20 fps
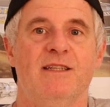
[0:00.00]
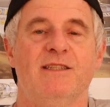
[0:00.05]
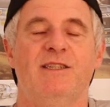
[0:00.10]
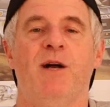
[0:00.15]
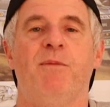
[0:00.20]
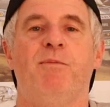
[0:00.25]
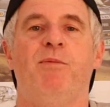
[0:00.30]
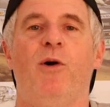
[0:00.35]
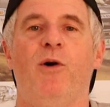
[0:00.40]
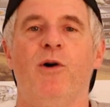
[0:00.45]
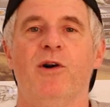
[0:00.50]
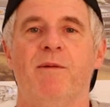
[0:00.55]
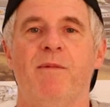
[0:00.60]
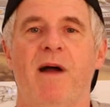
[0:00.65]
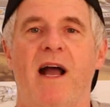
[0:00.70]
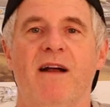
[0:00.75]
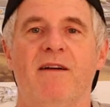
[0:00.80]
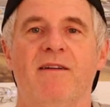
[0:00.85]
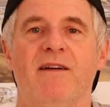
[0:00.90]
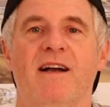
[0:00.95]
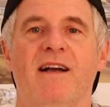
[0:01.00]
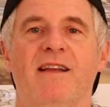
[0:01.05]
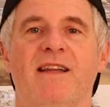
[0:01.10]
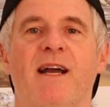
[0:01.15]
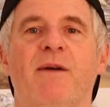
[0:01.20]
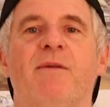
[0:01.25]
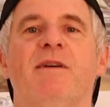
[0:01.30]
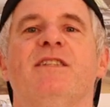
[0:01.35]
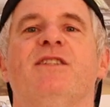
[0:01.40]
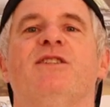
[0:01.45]
So I pulled them out, and
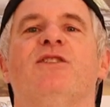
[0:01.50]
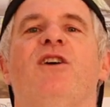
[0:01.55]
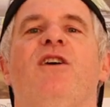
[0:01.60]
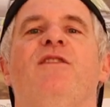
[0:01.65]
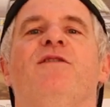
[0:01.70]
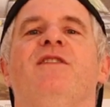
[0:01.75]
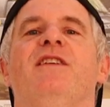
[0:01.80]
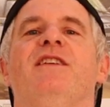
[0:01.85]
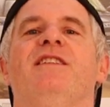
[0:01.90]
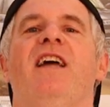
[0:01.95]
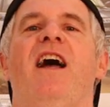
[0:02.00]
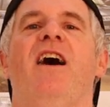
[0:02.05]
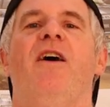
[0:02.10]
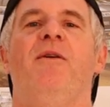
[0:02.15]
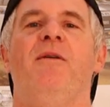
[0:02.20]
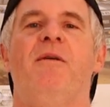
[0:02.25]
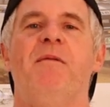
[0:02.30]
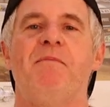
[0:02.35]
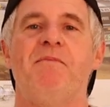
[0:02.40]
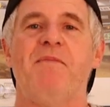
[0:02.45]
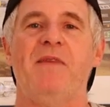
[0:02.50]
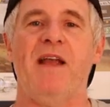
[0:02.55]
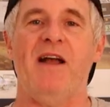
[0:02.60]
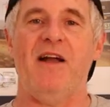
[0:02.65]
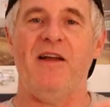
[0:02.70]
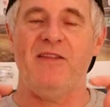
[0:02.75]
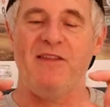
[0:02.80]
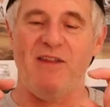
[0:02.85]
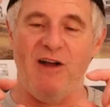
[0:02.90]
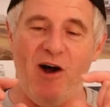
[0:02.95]
they were soft as hell.
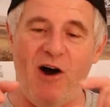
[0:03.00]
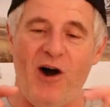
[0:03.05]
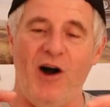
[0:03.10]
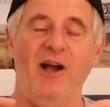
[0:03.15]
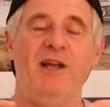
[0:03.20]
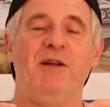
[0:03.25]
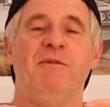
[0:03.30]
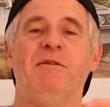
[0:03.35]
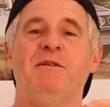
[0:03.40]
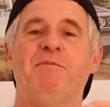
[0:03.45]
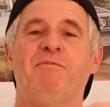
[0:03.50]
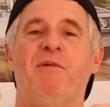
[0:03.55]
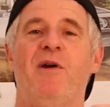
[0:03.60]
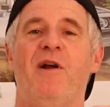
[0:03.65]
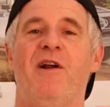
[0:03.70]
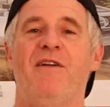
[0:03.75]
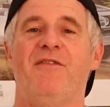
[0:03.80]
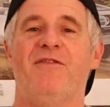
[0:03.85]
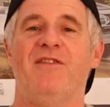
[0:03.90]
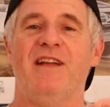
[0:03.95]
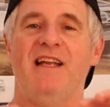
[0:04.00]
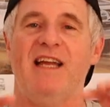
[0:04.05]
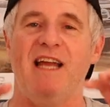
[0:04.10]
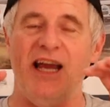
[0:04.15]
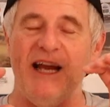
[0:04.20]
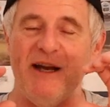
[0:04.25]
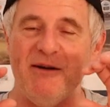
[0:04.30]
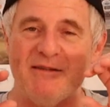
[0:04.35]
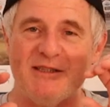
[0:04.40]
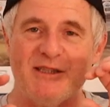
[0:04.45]
The height was
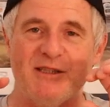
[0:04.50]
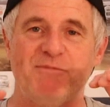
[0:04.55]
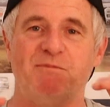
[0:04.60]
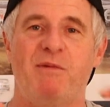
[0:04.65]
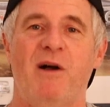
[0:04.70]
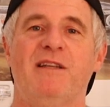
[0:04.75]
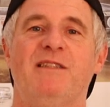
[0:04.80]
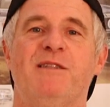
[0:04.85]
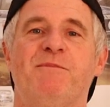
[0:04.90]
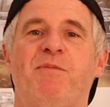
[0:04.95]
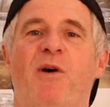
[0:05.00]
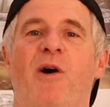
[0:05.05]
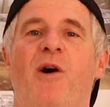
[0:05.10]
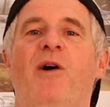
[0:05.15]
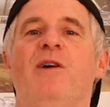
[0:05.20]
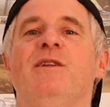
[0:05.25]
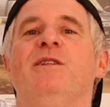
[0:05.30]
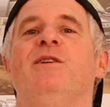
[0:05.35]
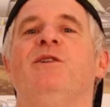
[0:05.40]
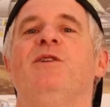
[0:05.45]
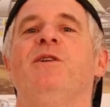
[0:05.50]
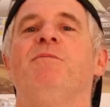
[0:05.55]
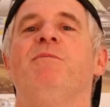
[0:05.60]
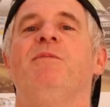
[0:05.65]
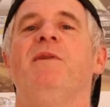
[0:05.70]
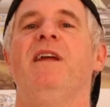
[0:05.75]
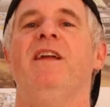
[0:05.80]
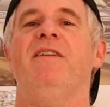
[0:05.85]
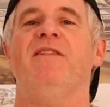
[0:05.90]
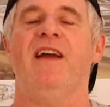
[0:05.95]
perfect. It was spot on. You couldn't
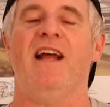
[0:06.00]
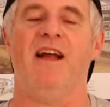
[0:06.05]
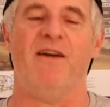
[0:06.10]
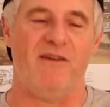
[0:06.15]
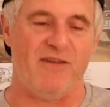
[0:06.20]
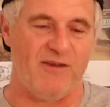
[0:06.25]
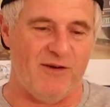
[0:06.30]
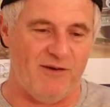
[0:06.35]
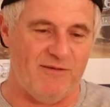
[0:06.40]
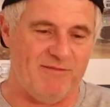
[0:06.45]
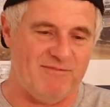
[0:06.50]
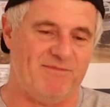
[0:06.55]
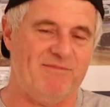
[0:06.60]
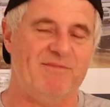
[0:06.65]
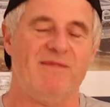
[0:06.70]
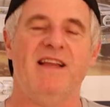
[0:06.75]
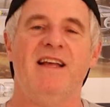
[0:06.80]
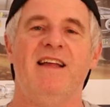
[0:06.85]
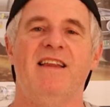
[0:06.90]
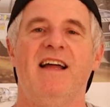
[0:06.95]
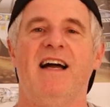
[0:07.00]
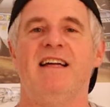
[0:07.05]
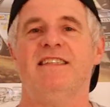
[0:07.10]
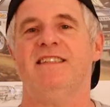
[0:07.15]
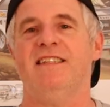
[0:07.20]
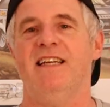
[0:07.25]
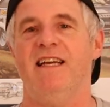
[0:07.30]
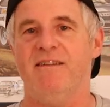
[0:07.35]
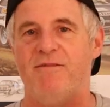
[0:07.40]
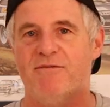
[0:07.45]
believe it. And I thought,
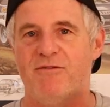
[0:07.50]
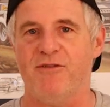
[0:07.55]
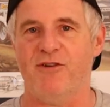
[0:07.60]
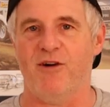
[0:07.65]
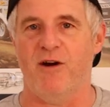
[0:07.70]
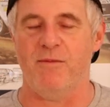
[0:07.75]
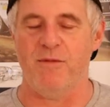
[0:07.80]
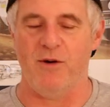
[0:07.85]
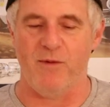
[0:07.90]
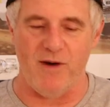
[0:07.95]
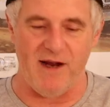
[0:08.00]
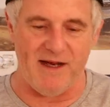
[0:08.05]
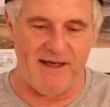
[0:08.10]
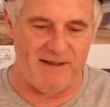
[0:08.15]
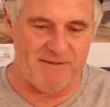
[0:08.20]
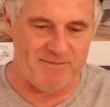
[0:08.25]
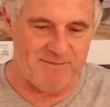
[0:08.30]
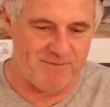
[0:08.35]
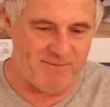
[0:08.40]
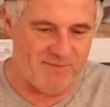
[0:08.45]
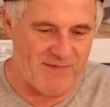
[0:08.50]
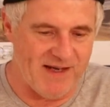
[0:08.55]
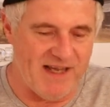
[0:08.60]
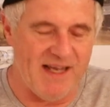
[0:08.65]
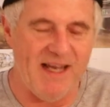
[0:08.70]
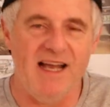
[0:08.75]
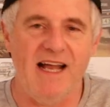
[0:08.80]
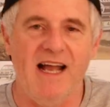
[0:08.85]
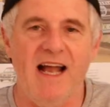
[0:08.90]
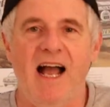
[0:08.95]
that's it. Throw them away.
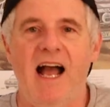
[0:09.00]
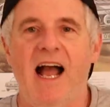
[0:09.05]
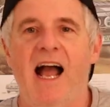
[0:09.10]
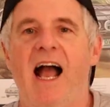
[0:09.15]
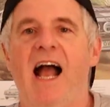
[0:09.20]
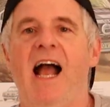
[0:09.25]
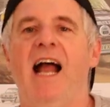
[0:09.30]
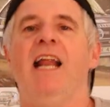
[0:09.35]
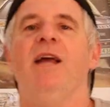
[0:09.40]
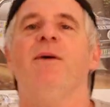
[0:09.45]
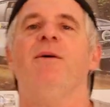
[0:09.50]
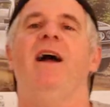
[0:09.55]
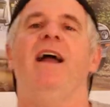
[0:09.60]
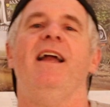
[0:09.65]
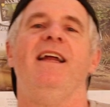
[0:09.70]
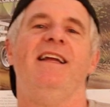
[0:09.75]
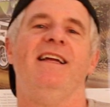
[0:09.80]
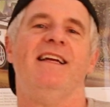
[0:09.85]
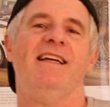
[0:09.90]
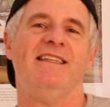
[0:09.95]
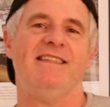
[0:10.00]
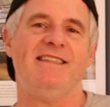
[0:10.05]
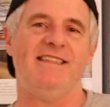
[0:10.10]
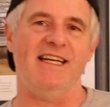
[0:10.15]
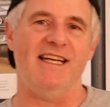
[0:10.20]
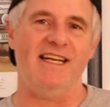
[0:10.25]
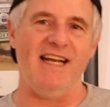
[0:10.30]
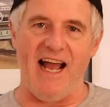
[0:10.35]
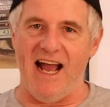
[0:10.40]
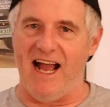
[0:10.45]
Anyway,
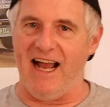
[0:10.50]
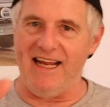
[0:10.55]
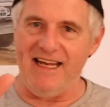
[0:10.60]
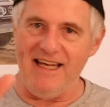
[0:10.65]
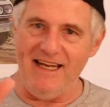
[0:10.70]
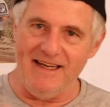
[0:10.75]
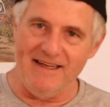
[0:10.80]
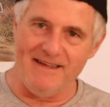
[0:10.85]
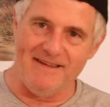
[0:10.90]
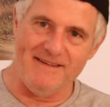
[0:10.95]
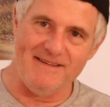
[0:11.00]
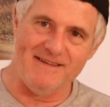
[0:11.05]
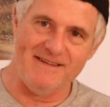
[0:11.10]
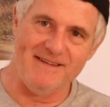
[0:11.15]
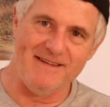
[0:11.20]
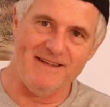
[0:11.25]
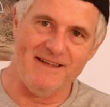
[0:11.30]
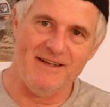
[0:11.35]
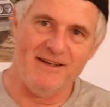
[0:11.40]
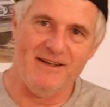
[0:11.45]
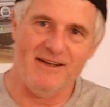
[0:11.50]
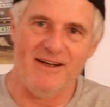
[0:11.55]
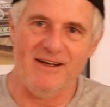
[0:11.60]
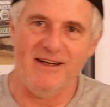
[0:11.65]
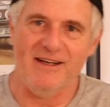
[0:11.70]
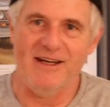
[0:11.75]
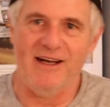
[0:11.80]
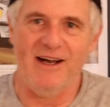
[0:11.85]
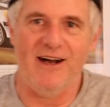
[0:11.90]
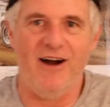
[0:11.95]
today,
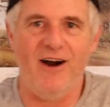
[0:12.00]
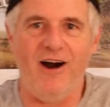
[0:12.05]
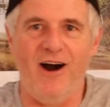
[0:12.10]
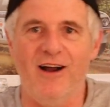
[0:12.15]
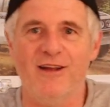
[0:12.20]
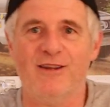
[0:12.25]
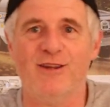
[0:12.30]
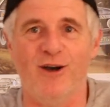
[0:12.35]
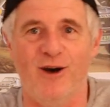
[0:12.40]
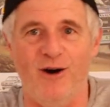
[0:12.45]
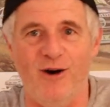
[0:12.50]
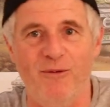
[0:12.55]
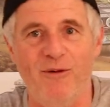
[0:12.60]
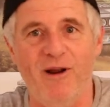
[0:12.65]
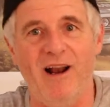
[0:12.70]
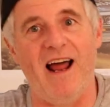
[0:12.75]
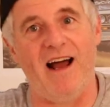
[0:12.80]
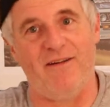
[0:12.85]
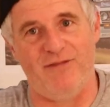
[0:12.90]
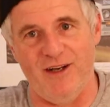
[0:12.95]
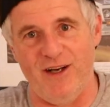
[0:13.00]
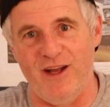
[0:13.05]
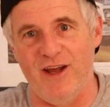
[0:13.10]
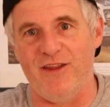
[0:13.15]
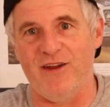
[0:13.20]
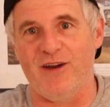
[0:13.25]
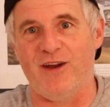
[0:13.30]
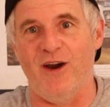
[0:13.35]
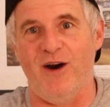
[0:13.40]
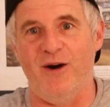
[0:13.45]
I thought, we'll have
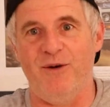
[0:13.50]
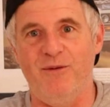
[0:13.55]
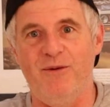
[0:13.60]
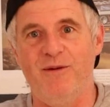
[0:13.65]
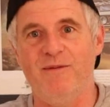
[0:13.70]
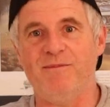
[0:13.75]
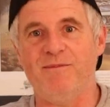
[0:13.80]
another go.